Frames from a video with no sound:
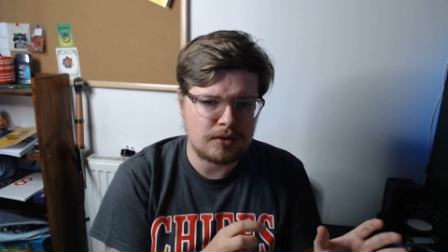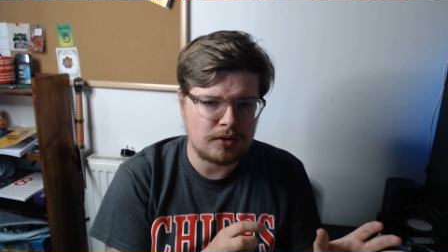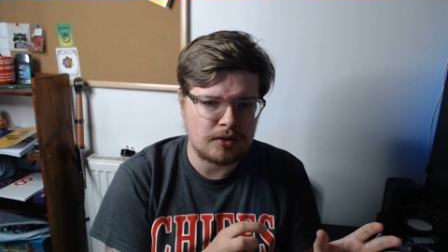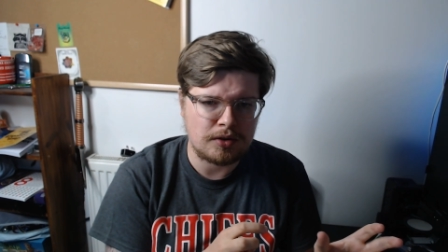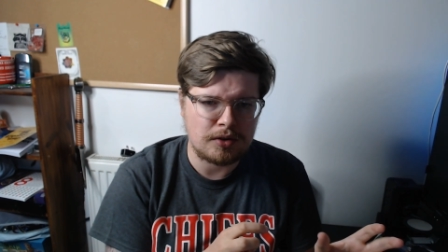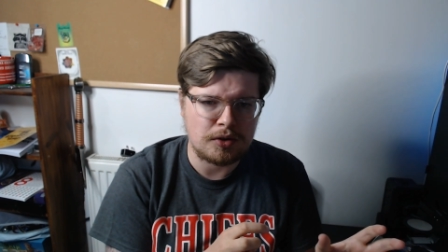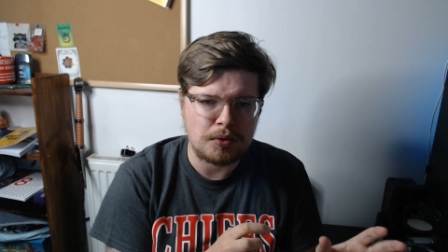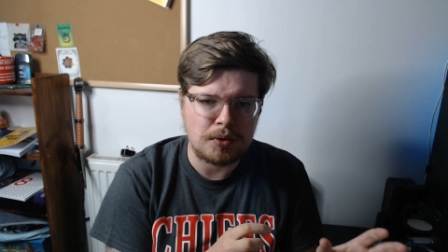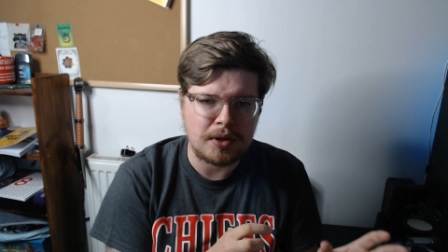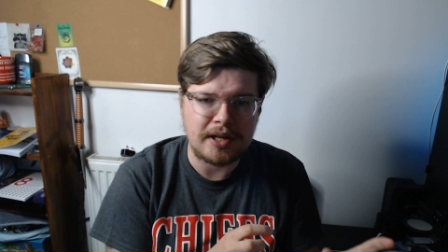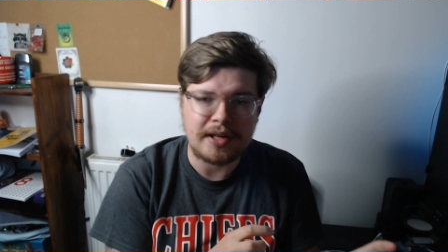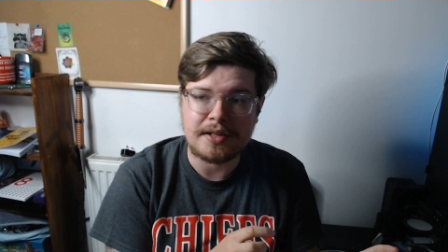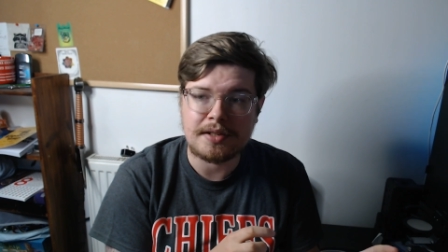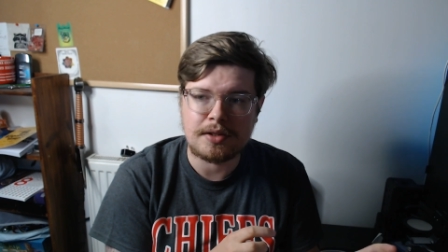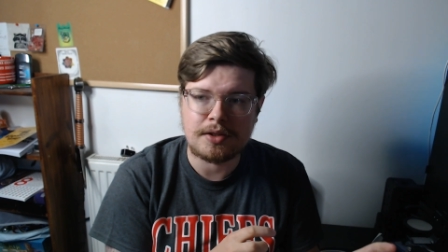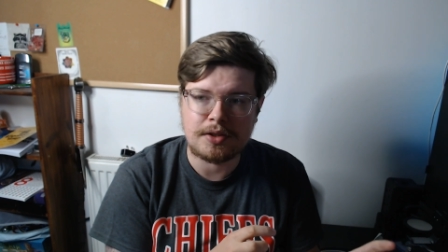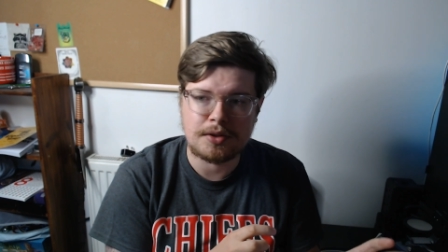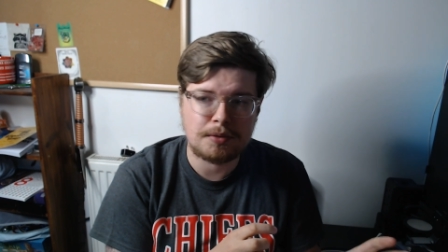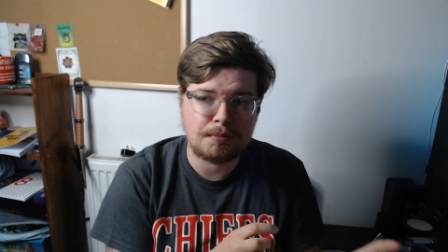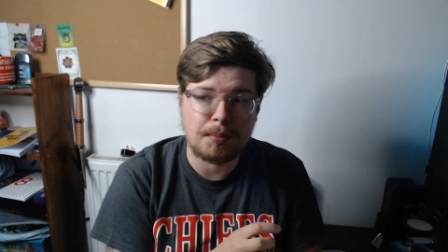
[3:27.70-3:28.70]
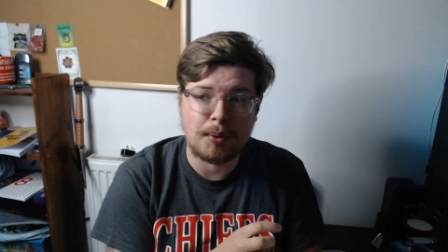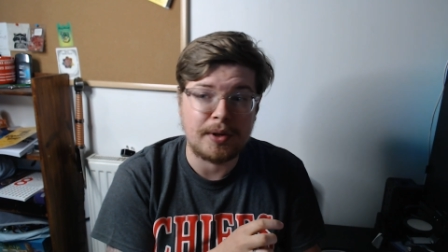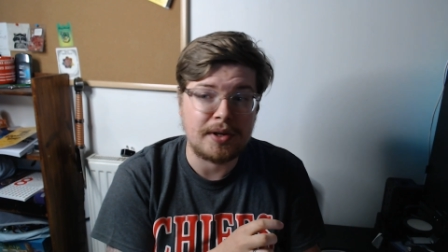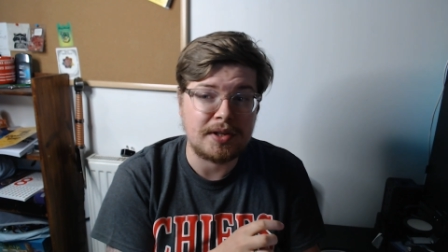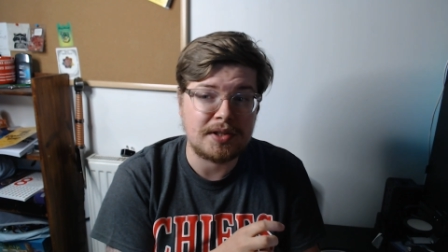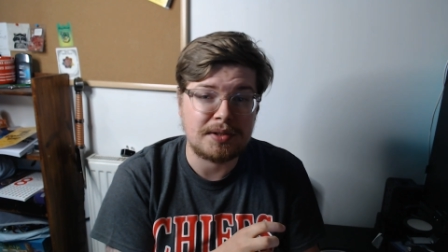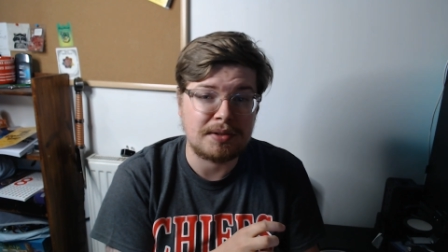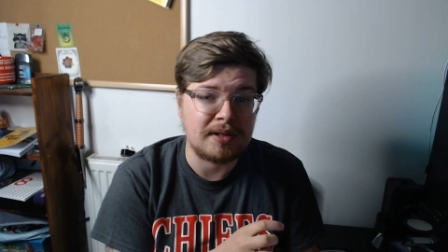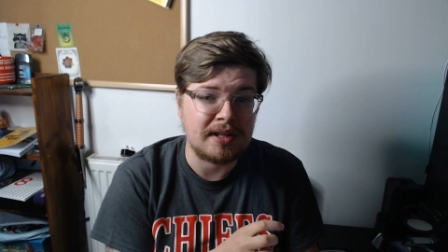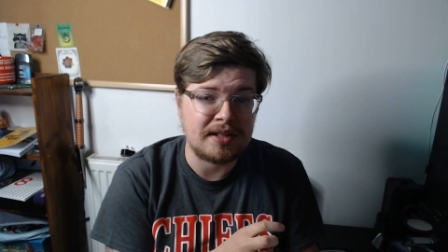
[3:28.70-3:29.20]
you need
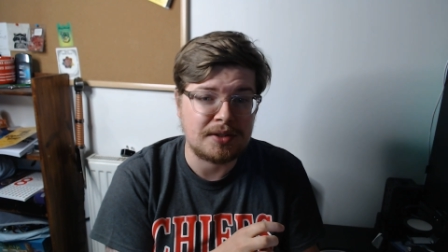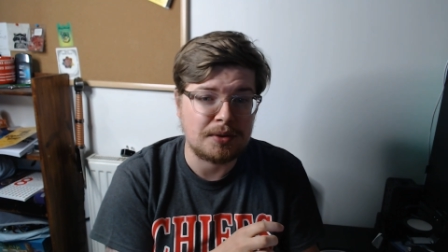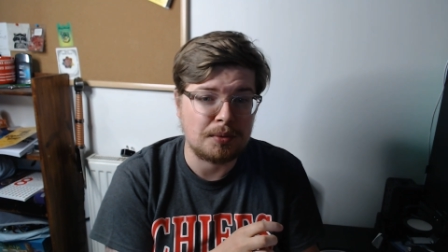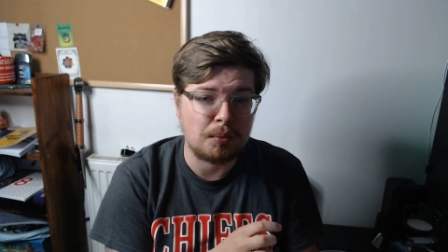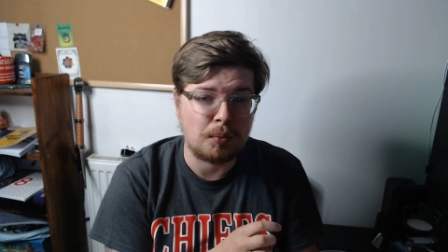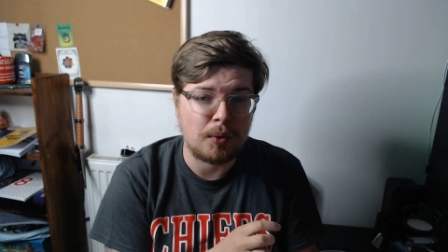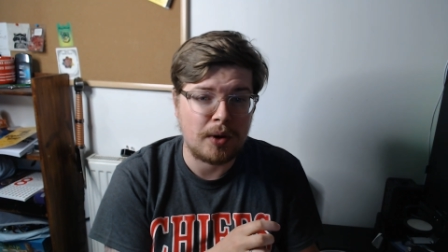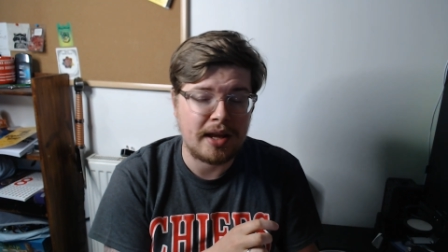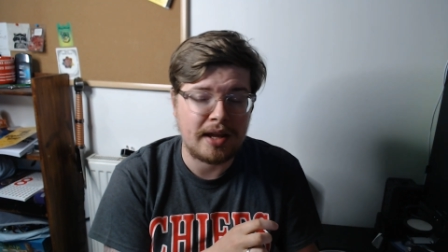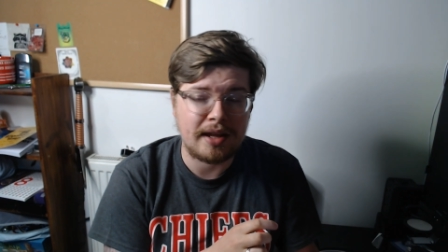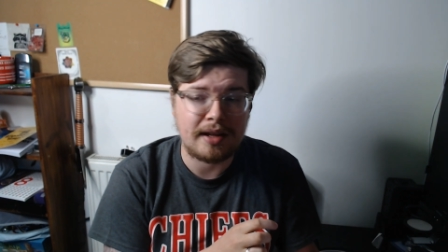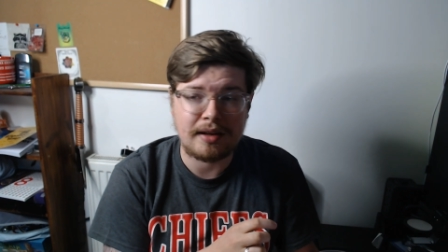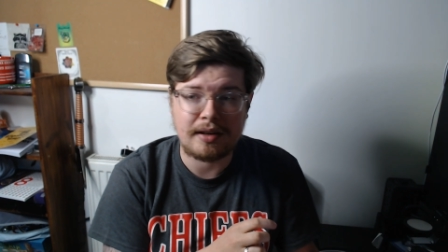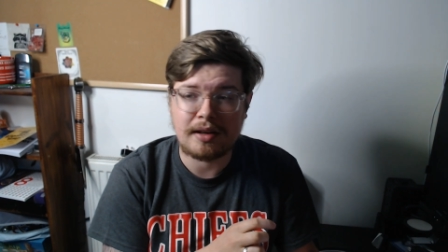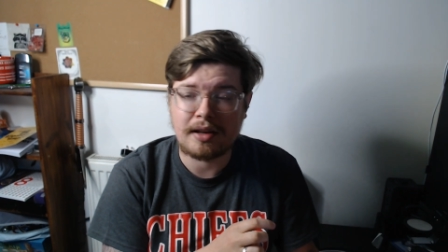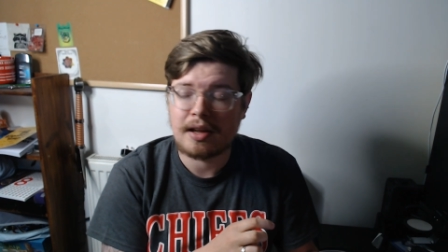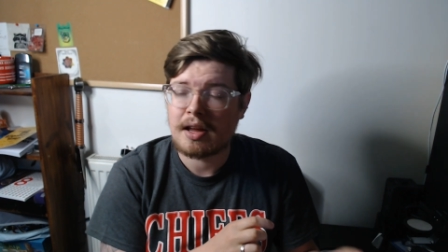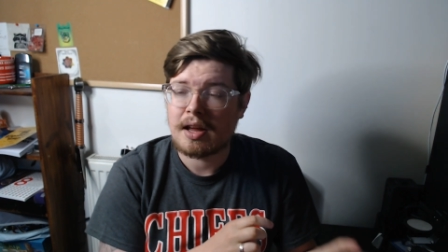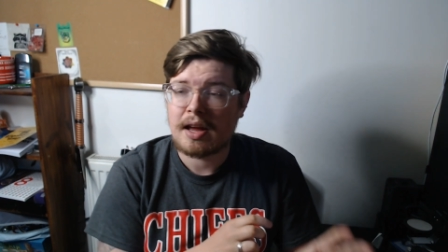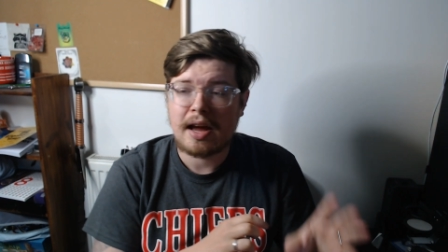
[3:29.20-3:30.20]
points you need to win,